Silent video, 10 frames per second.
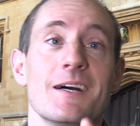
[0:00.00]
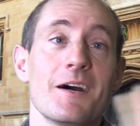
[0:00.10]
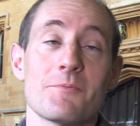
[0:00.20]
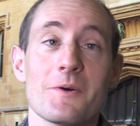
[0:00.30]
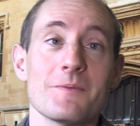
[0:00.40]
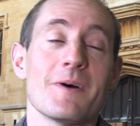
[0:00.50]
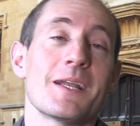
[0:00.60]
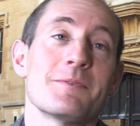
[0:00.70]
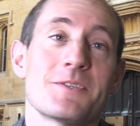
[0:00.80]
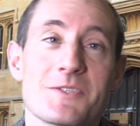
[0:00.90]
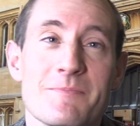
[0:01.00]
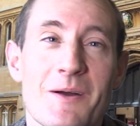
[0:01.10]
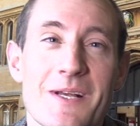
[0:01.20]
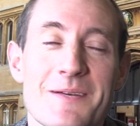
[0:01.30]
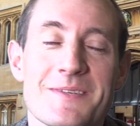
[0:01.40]
Hi everyone, my name is Dr. Matt
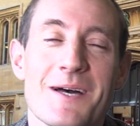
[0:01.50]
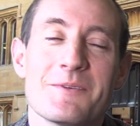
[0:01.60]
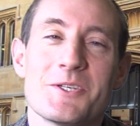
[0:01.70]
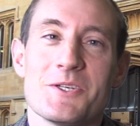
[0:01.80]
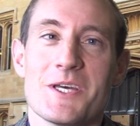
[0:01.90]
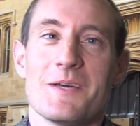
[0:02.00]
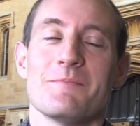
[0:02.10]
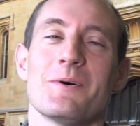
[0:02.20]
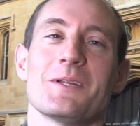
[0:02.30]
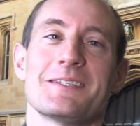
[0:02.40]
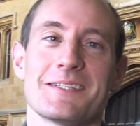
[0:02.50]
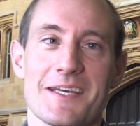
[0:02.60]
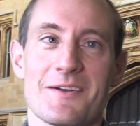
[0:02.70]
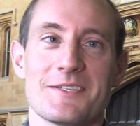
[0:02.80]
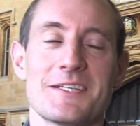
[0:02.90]
Williams. I'm a tutor in politics
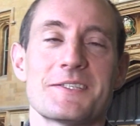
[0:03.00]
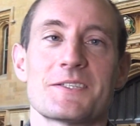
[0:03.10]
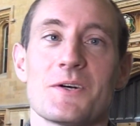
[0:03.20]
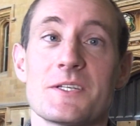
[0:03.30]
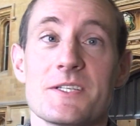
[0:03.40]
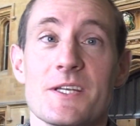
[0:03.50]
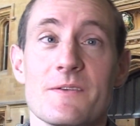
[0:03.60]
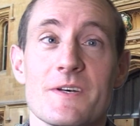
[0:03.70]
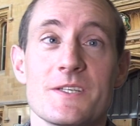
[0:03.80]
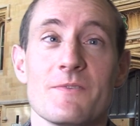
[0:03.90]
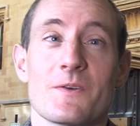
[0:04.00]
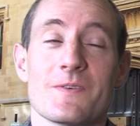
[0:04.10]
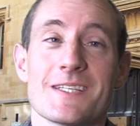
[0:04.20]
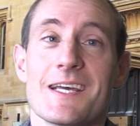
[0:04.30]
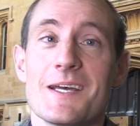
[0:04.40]
here at Jesus College at the University of
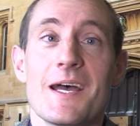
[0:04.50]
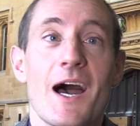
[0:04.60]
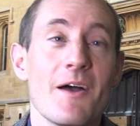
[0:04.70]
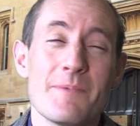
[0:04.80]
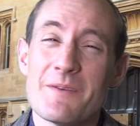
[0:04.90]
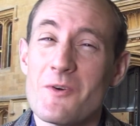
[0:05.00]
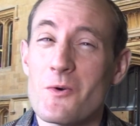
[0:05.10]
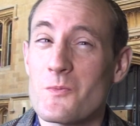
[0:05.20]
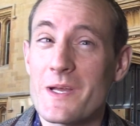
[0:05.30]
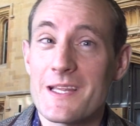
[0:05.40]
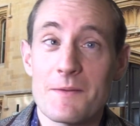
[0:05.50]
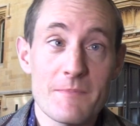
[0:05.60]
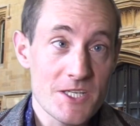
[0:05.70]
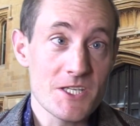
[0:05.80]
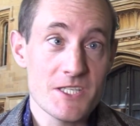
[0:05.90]
Oxford. I've been involved with
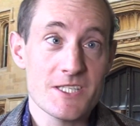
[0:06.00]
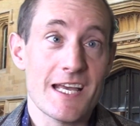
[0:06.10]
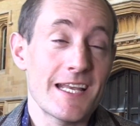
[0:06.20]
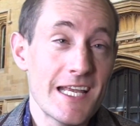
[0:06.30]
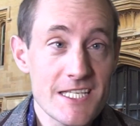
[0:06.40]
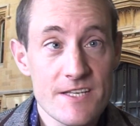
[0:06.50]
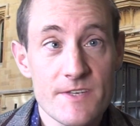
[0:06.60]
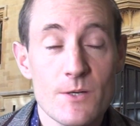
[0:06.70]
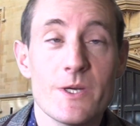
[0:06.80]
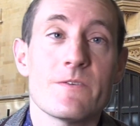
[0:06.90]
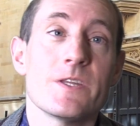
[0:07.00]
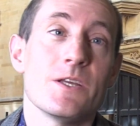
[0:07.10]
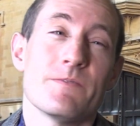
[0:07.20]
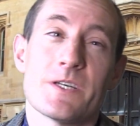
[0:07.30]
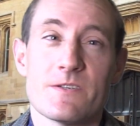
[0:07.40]
admissions and interviewing for the
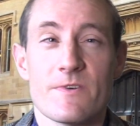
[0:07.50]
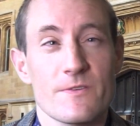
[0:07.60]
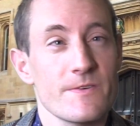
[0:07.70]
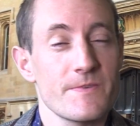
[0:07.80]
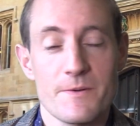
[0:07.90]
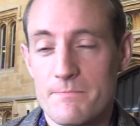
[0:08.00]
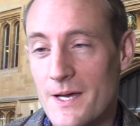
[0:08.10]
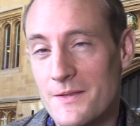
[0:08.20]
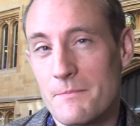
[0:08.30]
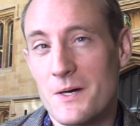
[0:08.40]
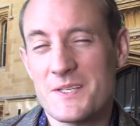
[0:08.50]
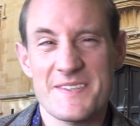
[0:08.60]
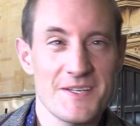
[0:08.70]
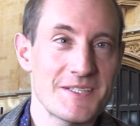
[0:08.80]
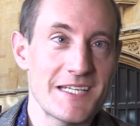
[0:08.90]
University of Oxford for about the past
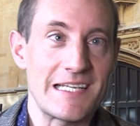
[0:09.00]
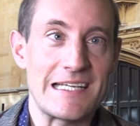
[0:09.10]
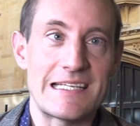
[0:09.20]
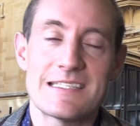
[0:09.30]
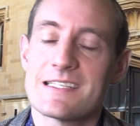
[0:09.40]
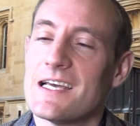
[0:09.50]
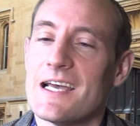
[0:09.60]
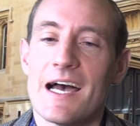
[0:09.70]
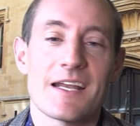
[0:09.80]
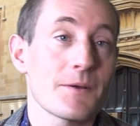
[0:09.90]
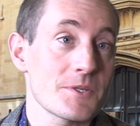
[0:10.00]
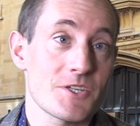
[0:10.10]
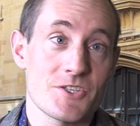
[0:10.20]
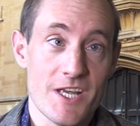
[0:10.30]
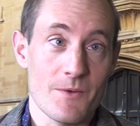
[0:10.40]
13 years, and I want to
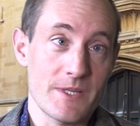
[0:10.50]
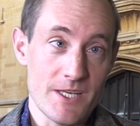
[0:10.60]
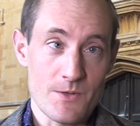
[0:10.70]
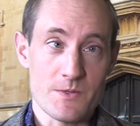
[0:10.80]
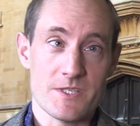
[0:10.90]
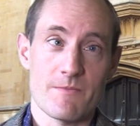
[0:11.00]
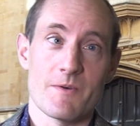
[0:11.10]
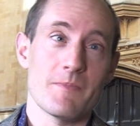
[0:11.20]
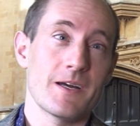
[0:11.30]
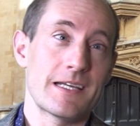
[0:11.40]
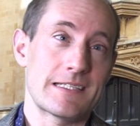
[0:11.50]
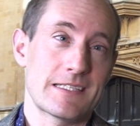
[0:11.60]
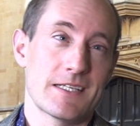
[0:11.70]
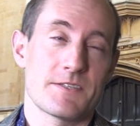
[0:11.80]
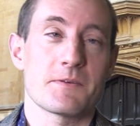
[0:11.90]
share with you some of my
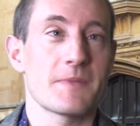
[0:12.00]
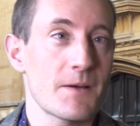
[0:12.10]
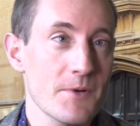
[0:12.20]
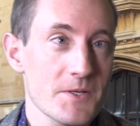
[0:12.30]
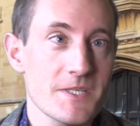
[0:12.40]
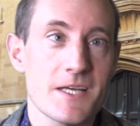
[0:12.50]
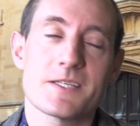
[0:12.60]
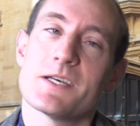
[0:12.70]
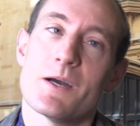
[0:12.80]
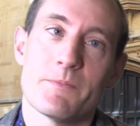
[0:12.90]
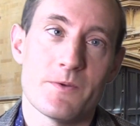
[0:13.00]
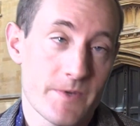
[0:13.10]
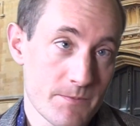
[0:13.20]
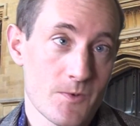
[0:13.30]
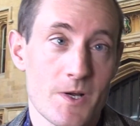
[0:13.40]
insights from that process to help you
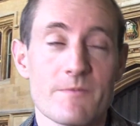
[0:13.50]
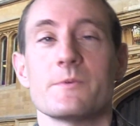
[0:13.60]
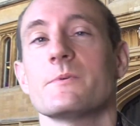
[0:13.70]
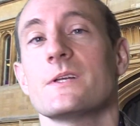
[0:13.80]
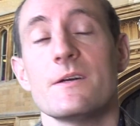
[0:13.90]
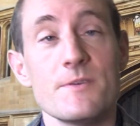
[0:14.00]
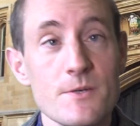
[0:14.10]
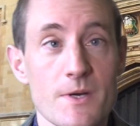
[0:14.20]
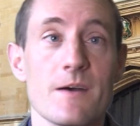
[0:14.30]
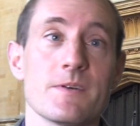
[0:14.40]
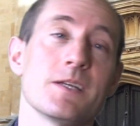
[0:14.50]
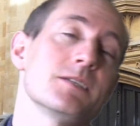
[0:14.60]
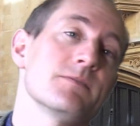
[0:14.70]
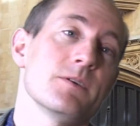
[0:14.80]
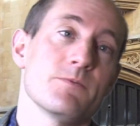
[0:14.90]
feel more comfortable if you have an
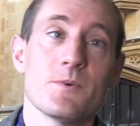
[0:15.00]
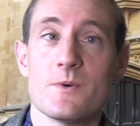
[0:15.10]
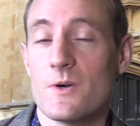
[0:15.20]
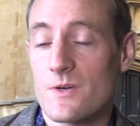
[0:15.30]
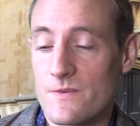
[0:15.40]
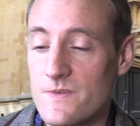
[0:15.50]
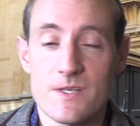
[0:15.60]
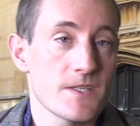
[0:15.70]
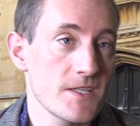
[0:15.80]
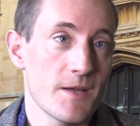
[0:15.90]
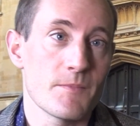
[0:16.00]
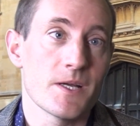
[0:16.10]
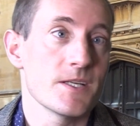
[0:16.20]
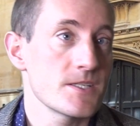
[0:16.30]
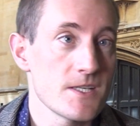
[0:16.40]
interview for Oxford,
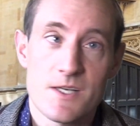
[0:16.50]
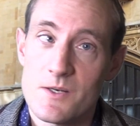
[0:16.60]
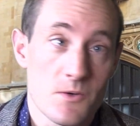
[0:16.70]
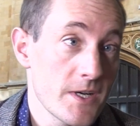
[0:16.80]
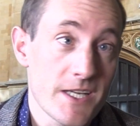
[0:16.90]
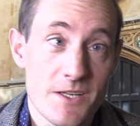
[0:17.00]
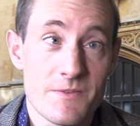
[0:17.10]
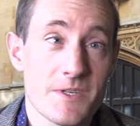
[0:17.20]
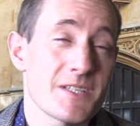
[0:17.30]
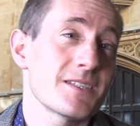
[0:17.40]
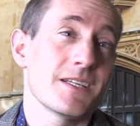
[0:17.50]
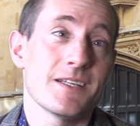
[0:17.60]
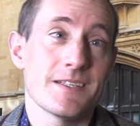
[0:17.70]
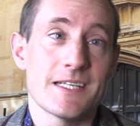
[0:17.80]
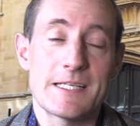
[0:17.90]
Cambridge, or any university
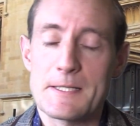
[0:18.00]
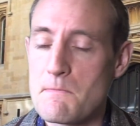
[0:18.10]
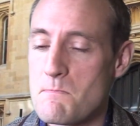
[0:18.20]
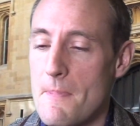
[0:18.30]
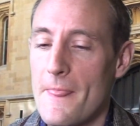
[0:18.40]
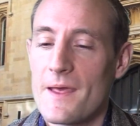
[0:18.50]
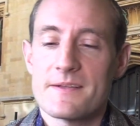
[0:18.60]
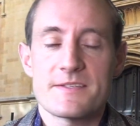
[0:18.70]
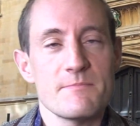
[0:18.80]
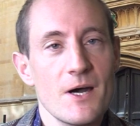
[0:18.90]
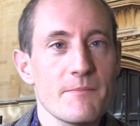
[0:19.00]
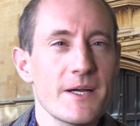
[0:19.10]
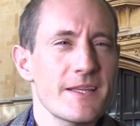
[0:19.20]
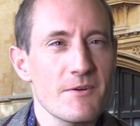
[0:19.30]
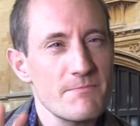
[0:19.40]
indeed. To my
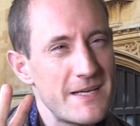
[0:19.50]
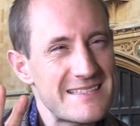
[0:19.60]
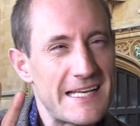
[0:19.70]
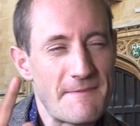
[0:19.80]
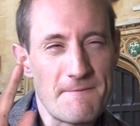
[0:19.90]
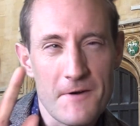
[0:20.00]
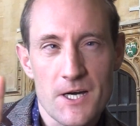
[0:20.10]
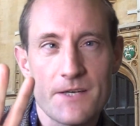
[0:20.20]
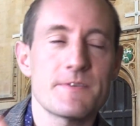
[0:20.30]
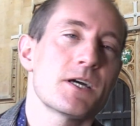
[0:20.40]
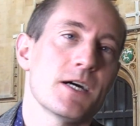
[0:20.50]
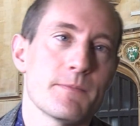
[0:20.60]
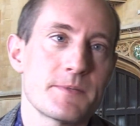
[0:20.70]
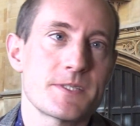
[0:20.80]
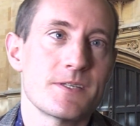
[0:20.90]
mind, there are basically five
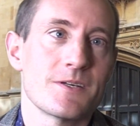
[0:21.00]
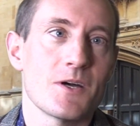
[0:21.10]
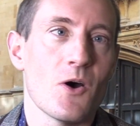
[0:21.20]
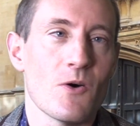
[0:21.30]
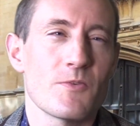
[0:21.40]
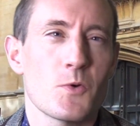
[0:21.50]
types of